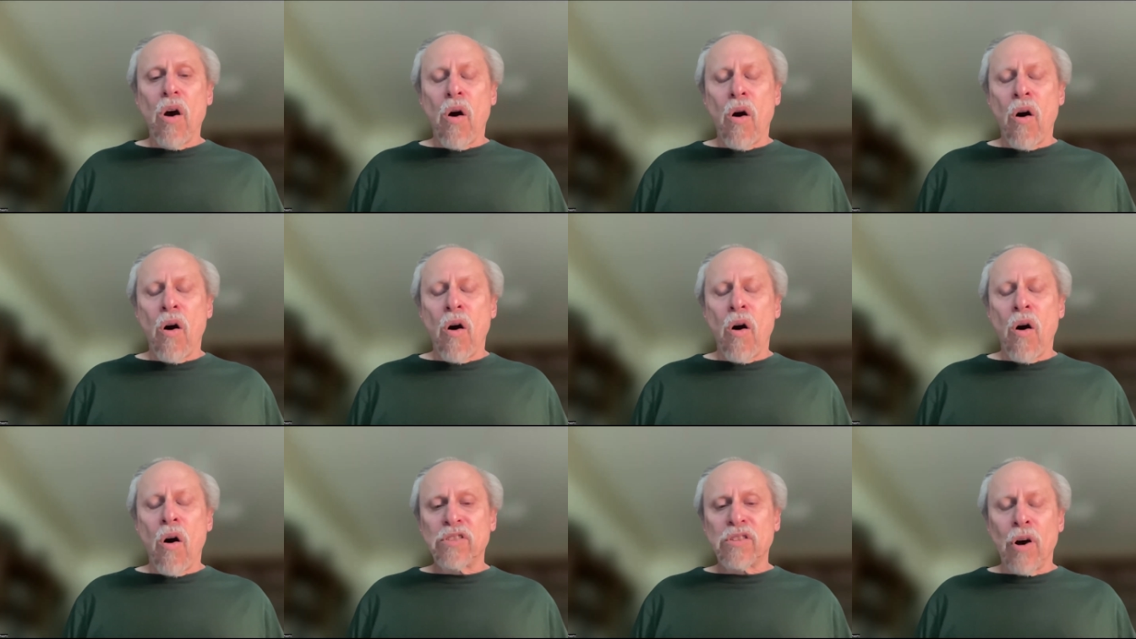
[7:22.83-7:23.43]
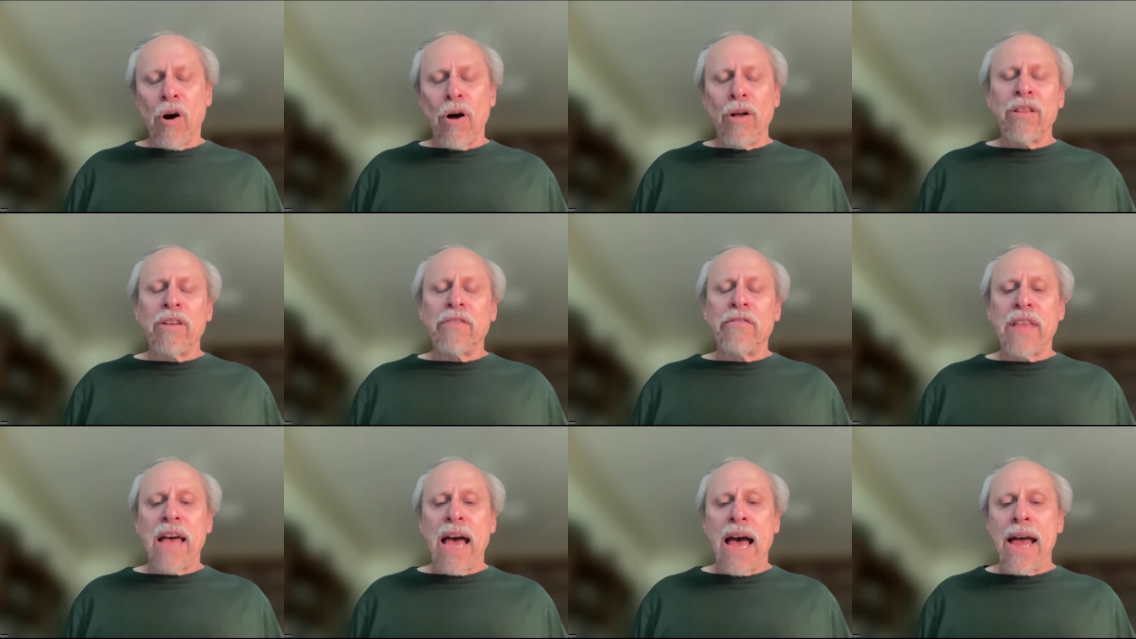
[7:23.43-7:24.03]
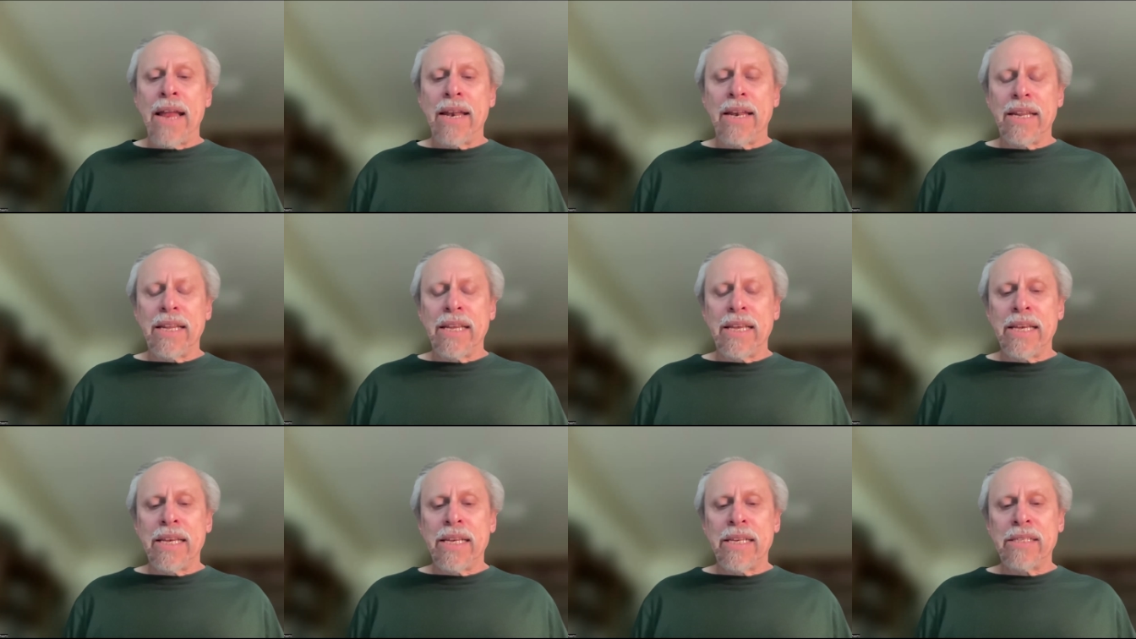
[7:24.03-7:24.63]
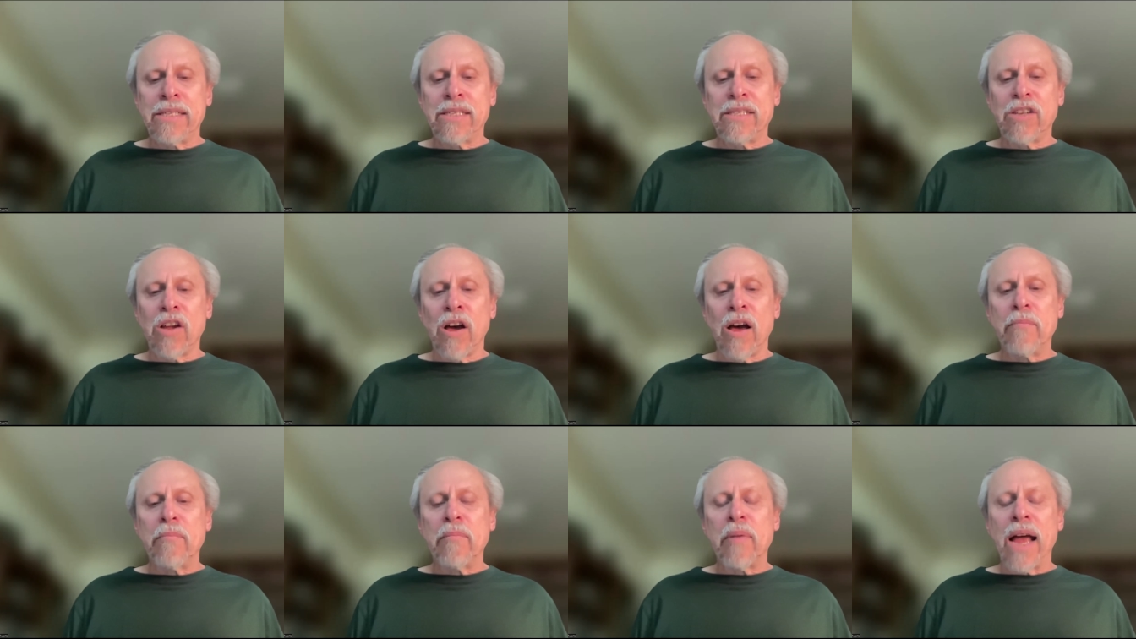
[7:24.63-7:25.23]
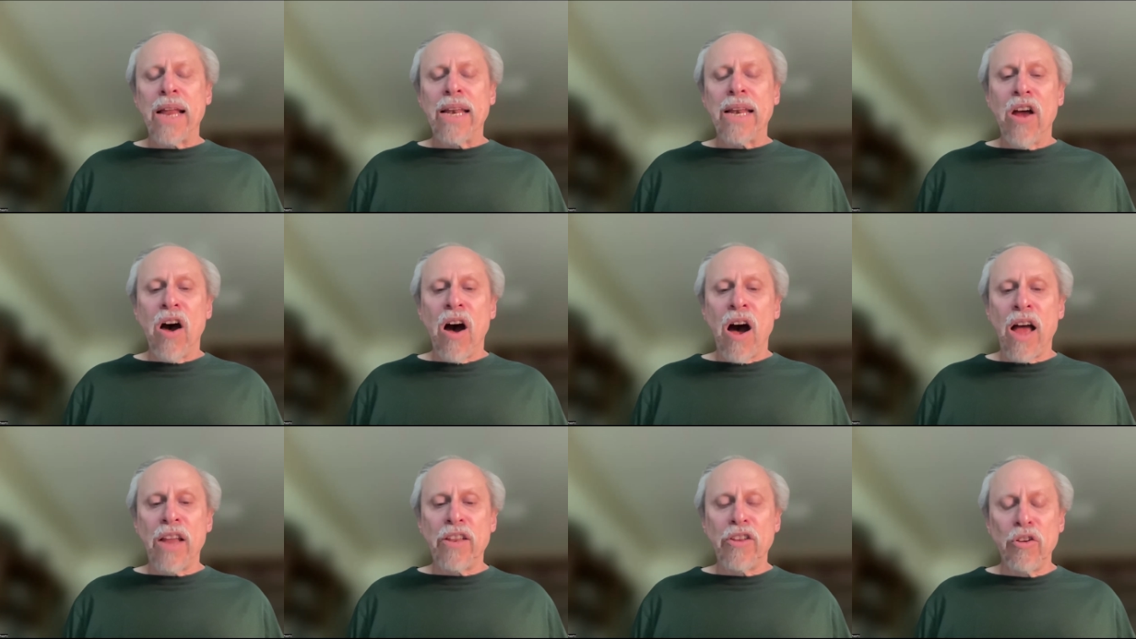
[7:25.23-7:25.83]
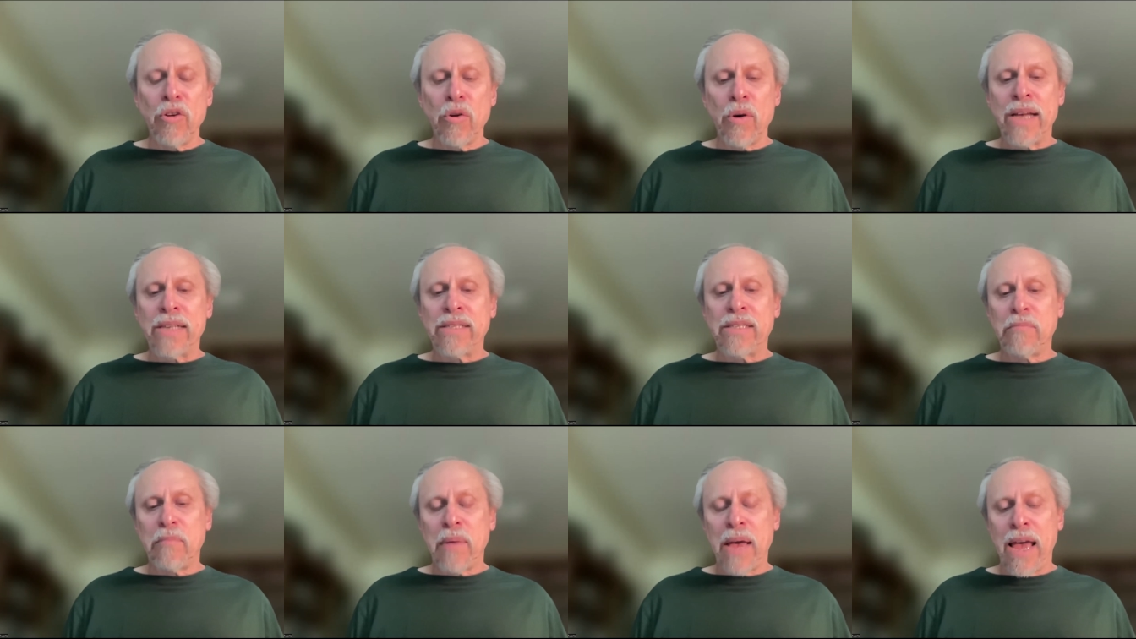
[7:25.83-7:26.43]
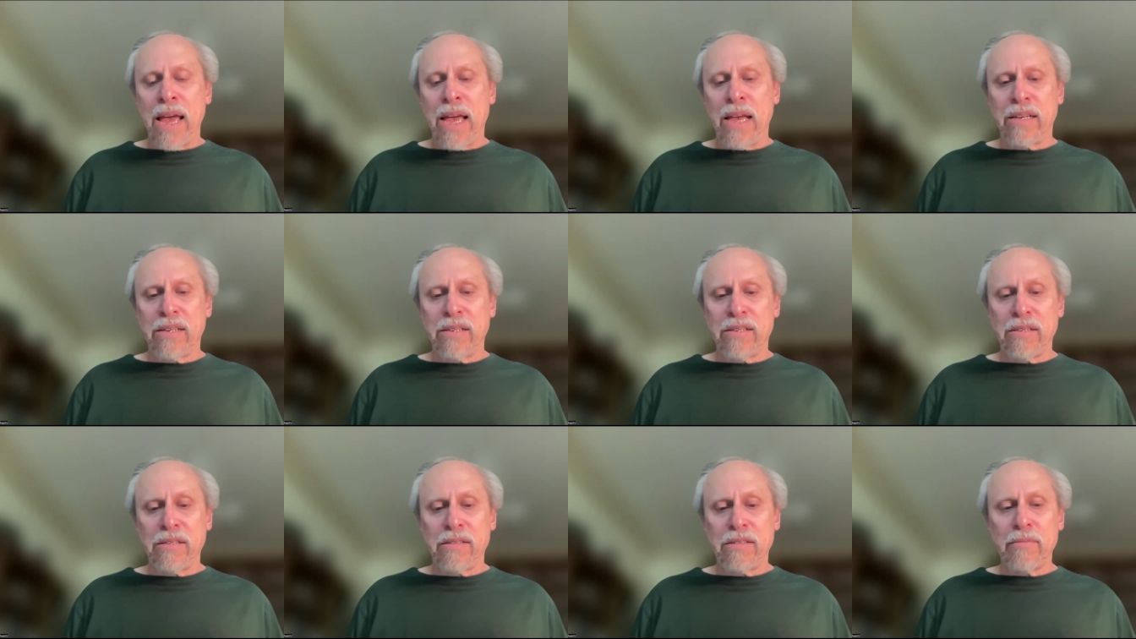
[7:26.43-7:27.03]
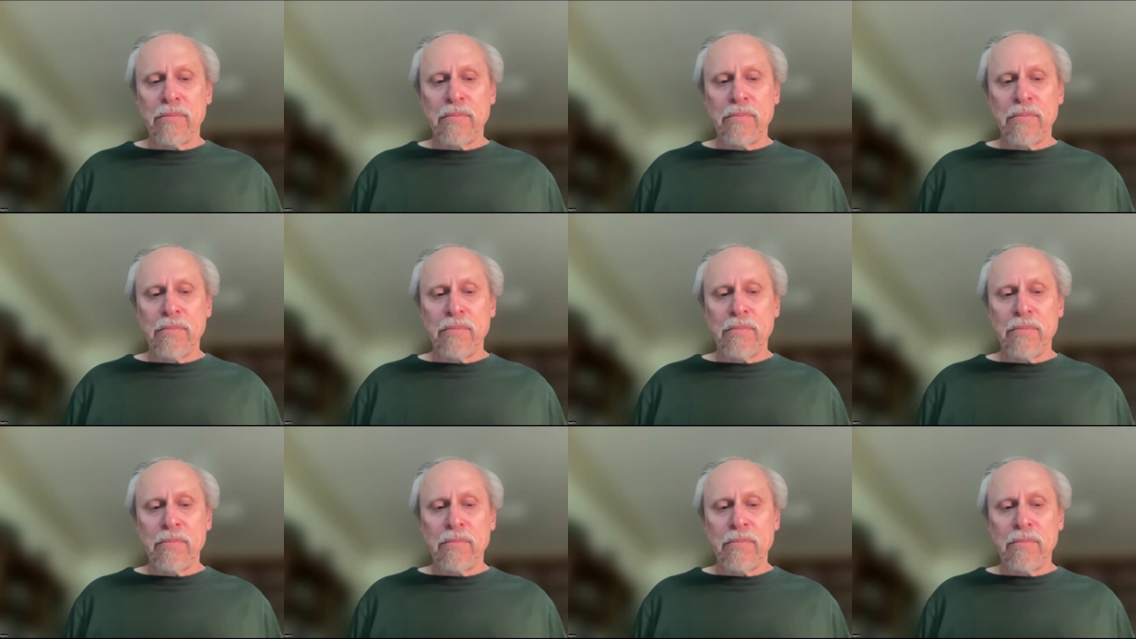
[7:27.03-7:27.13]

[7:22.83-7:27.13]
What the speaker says: Almost all of that is done by non-US banks.